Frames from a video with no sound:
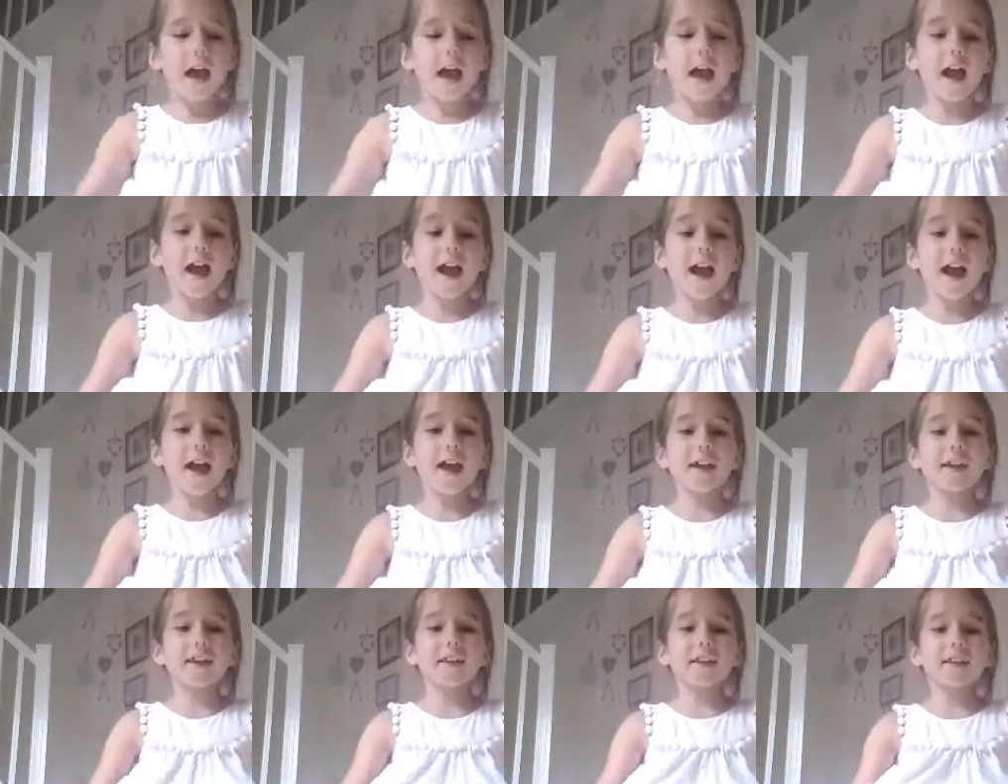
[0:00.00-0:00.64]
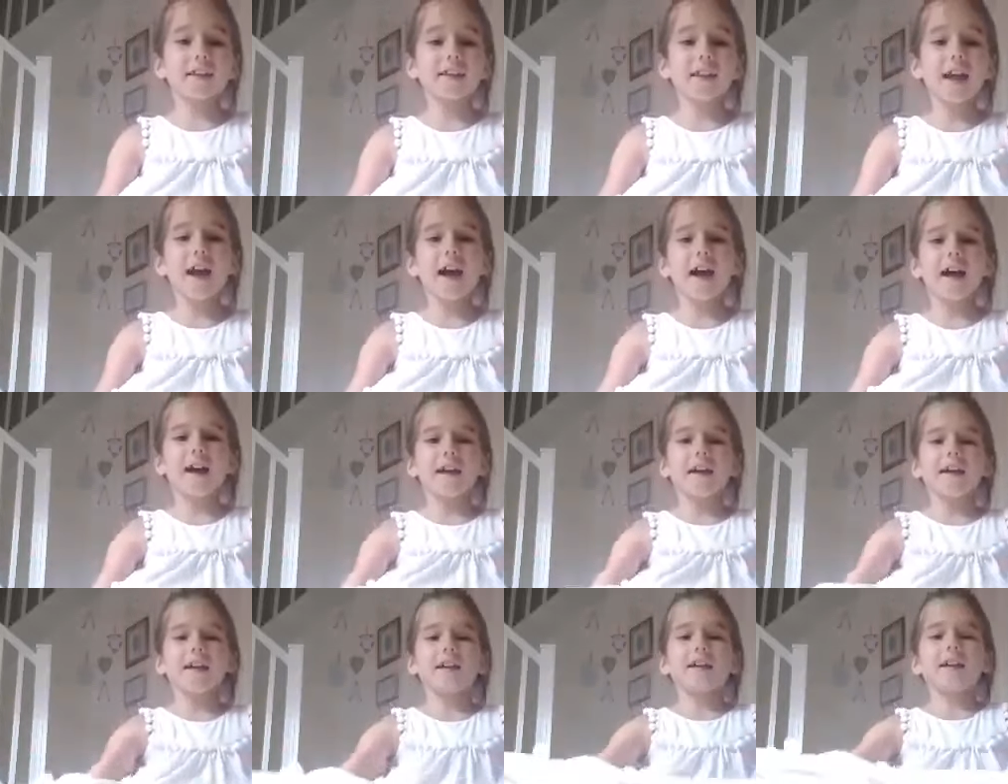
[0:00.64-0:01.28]
And
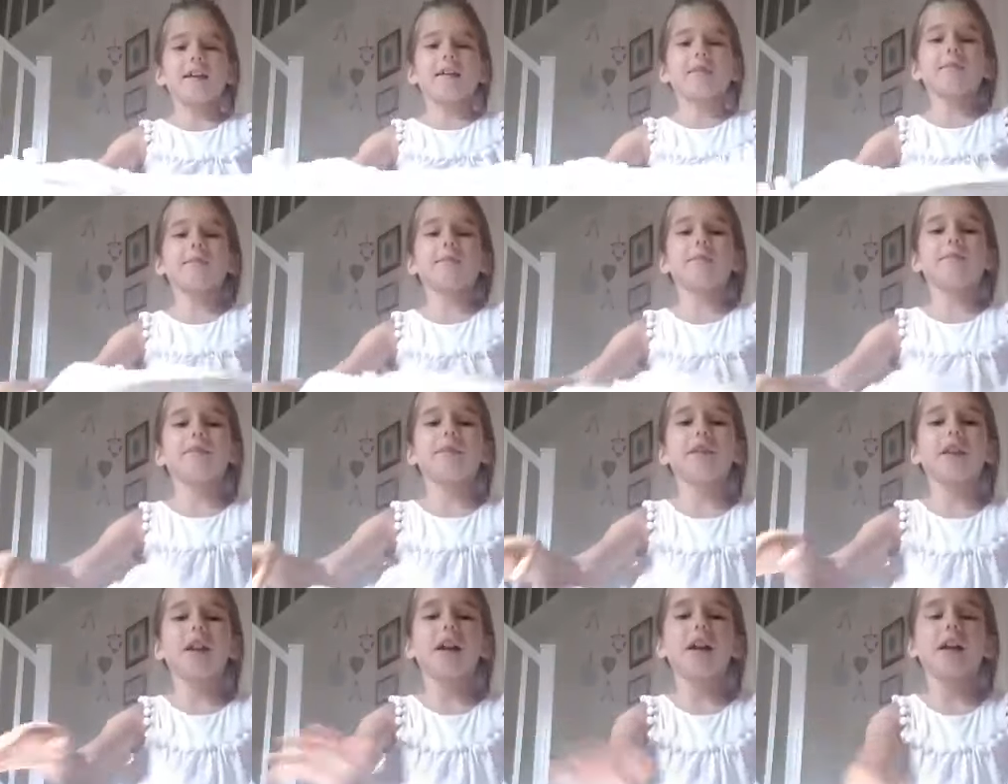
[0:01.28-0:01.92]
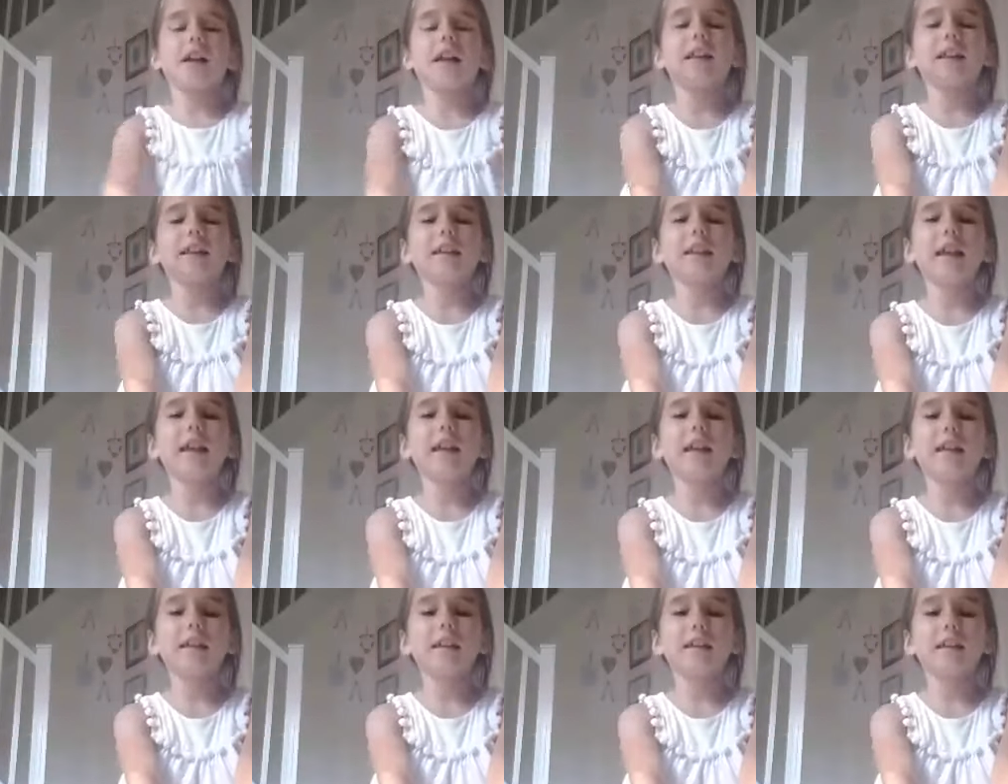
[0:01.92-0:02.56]
yeah, um,
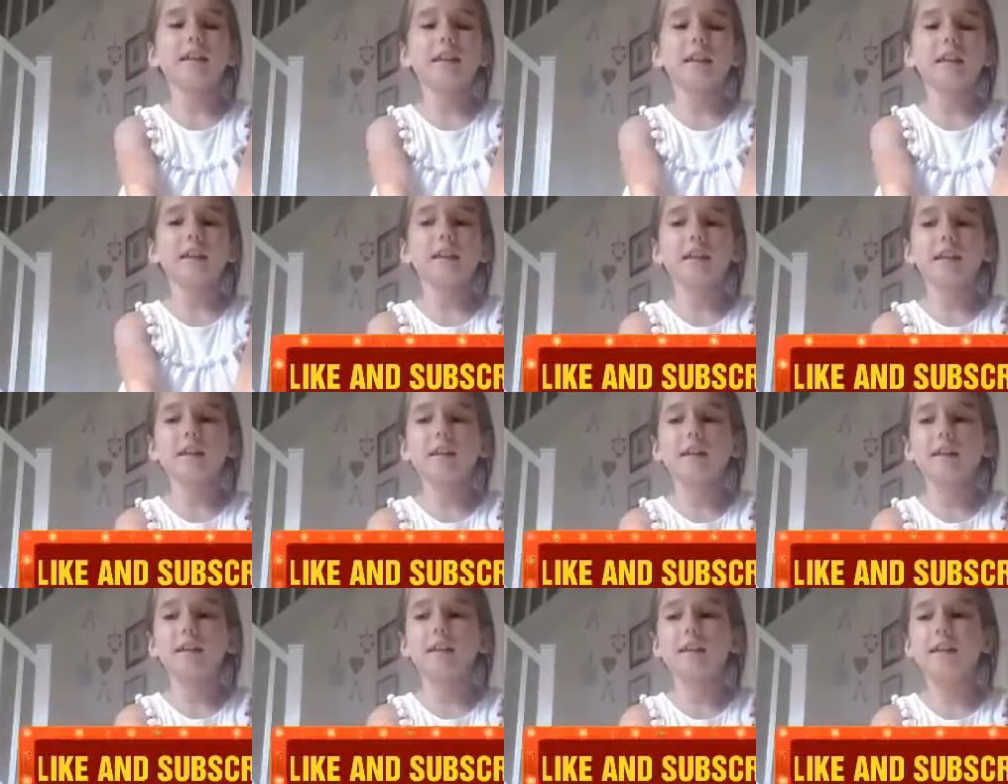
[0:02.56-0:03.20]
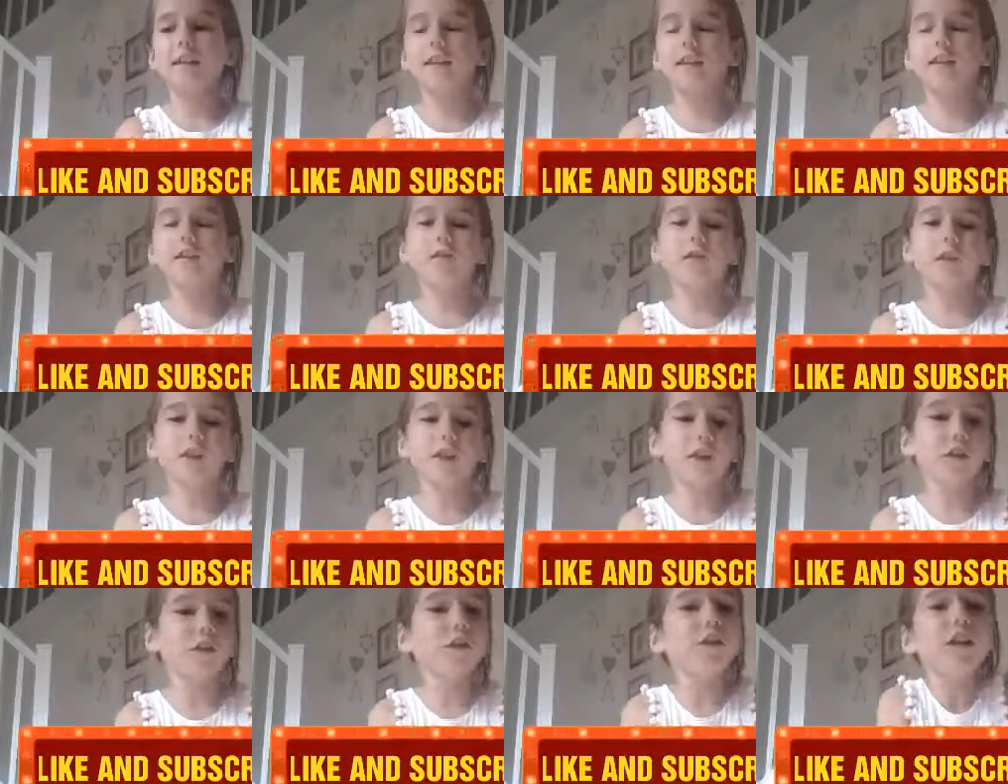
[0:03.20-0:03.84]
like this
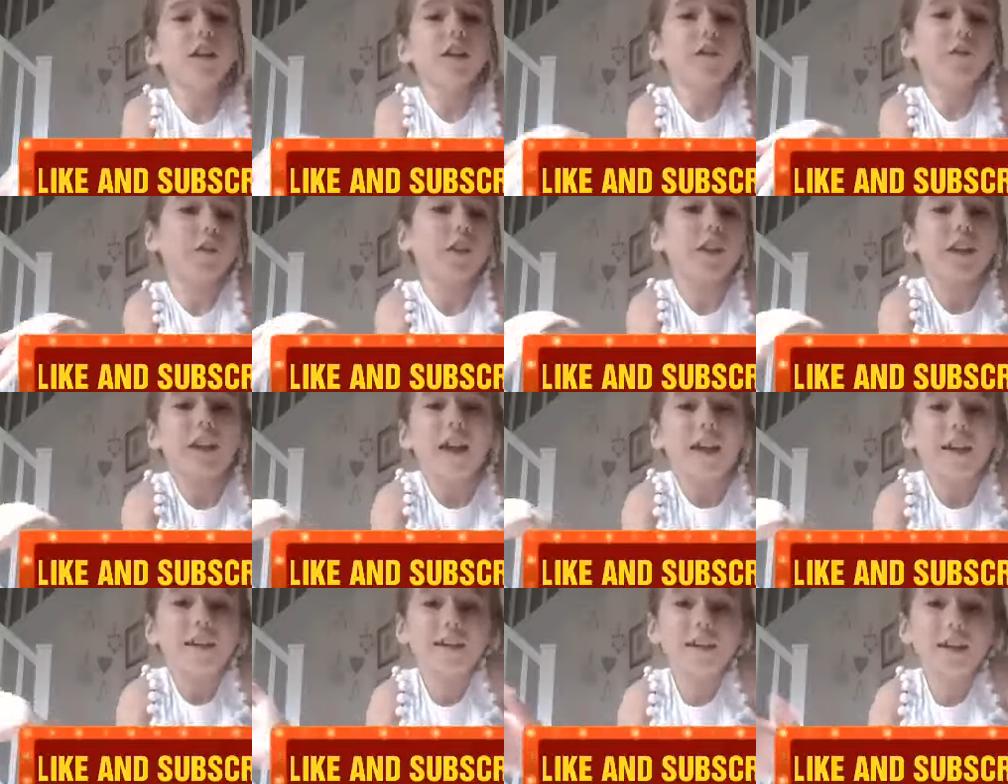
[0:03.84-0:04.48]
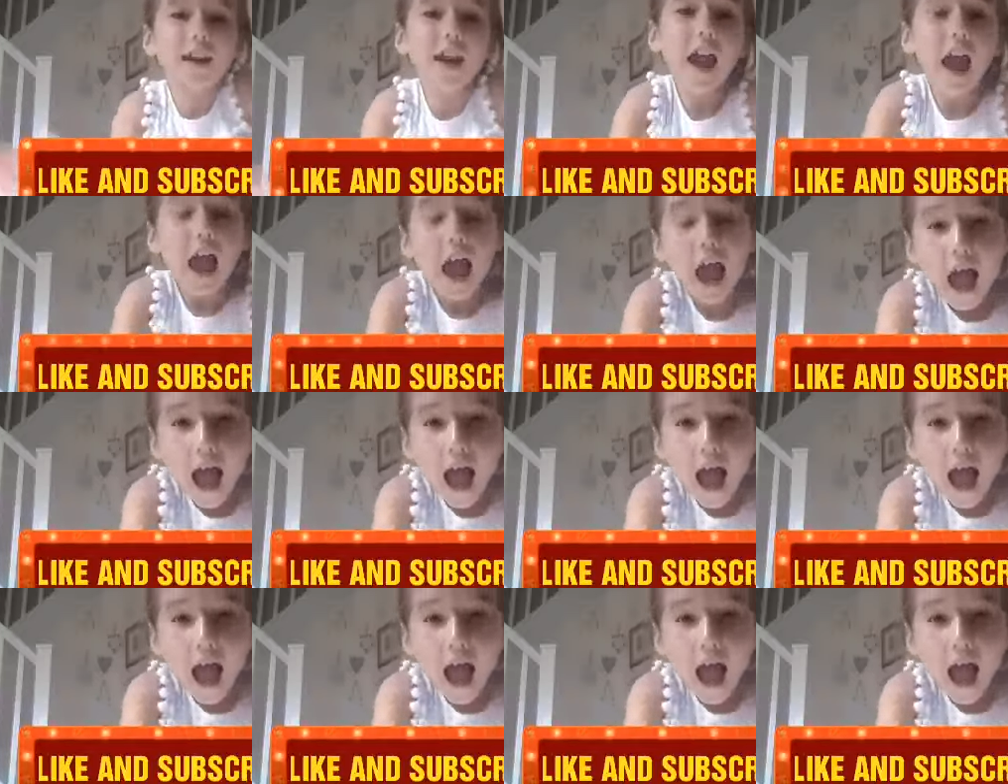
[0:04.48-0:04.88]
video if you liked it,